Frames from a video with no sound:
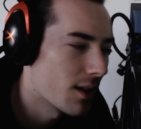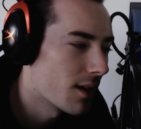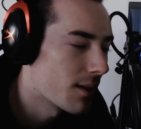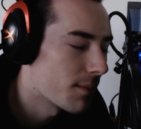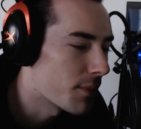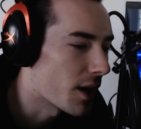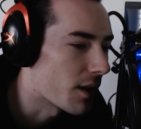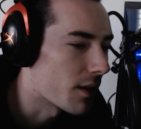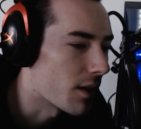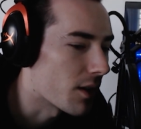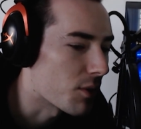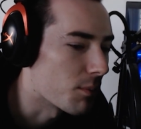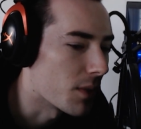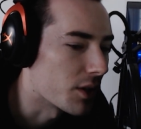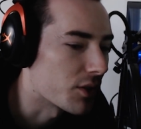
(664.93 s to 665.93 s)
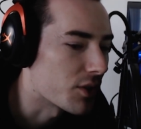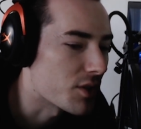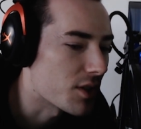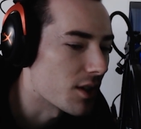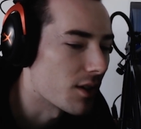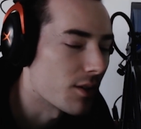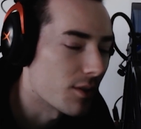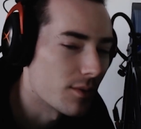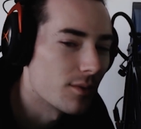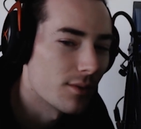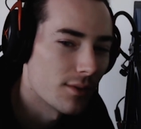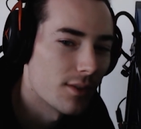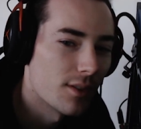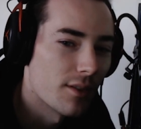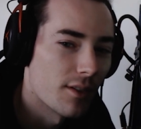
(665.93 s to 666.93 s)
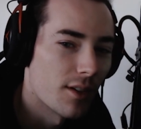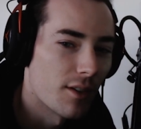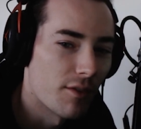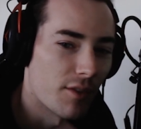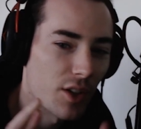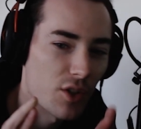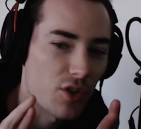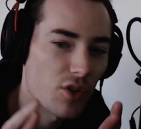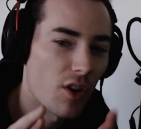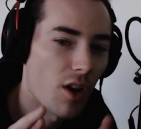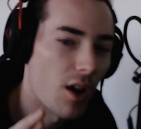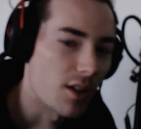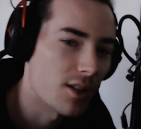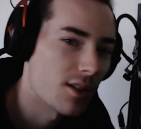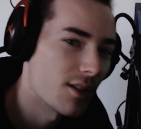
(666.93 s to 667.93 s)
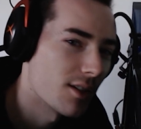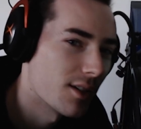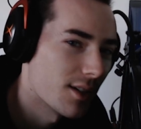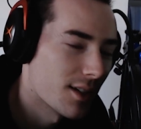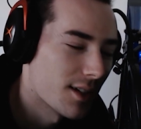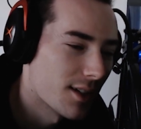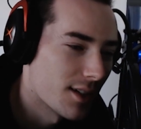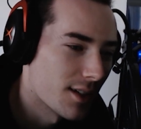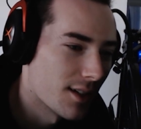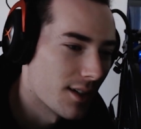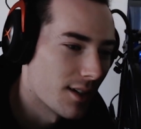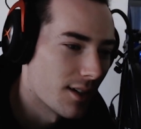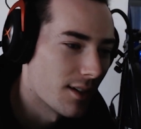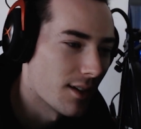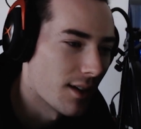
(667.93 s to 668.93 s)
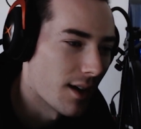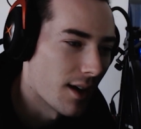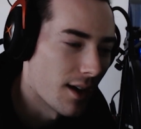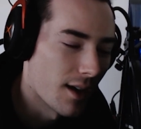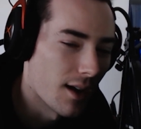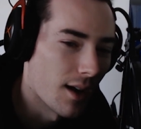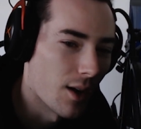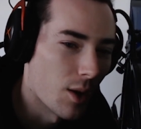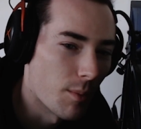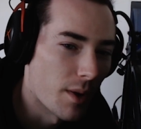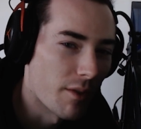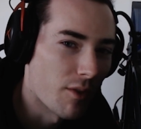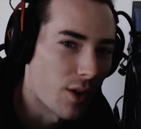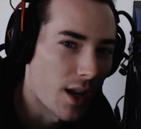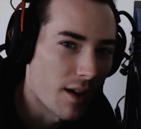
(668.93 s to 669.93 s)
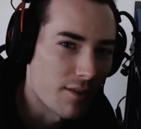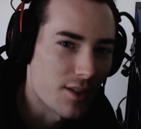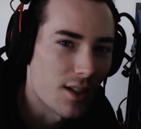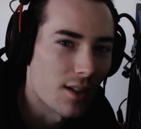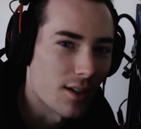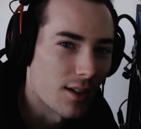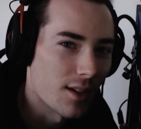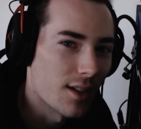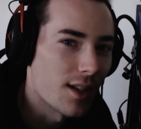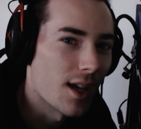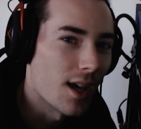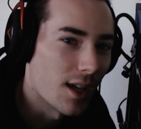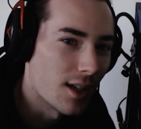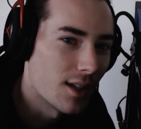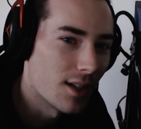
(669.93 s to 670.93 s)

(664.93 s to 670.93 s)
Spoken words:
About another month or so. Fingers crossed. I hope everyone has a good day.